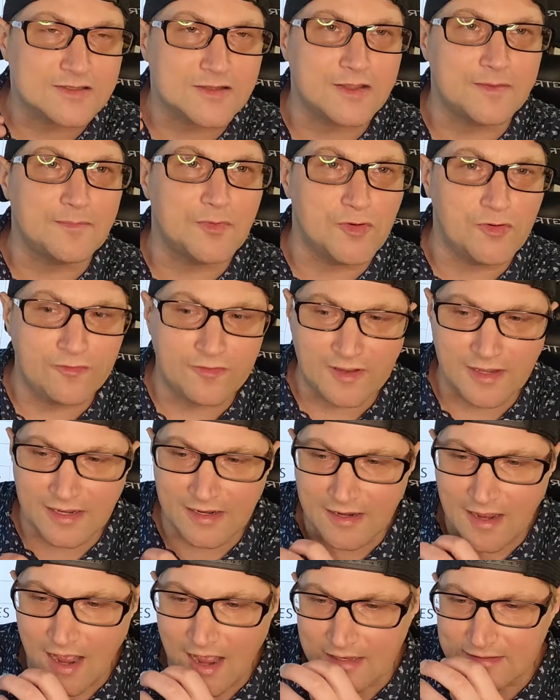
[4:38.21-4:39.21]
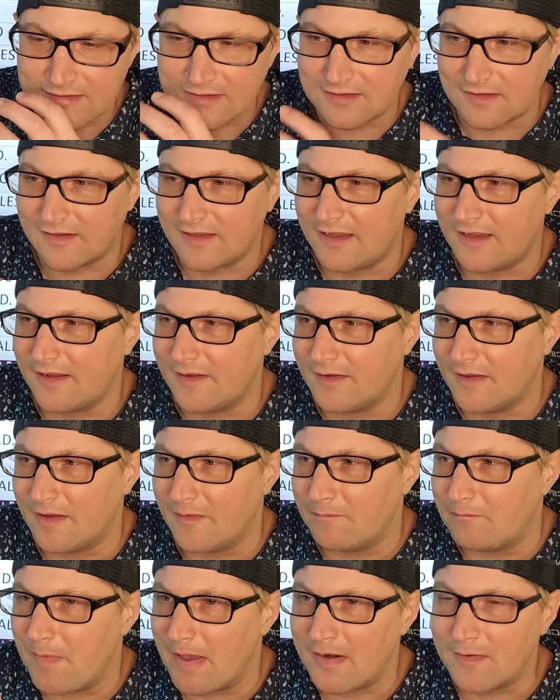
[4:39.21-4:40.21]
moving, constantly
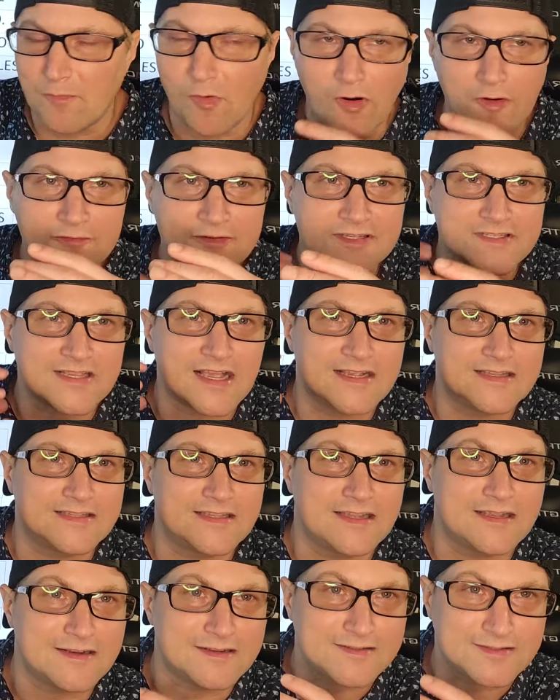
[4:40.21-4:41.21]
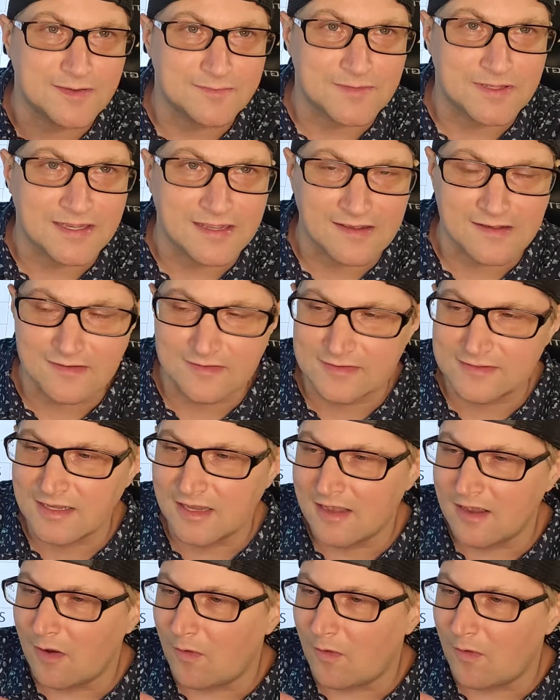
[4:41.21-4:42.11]
metamorphosizing into something else.